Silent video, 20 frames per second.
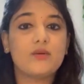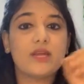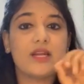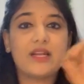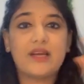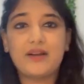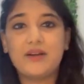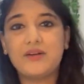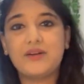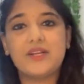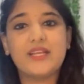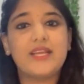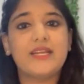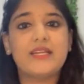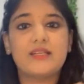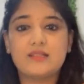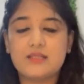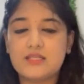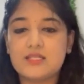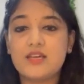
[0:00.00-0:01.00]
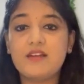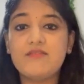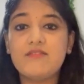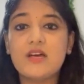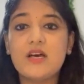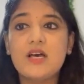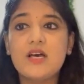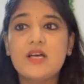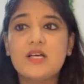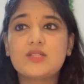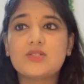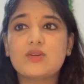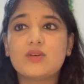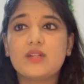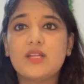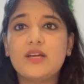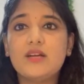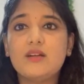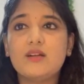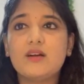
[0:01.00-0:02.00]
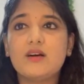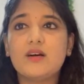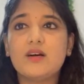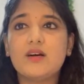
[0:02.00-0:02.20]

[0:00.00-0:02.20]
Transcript: can annotate and stuff, so that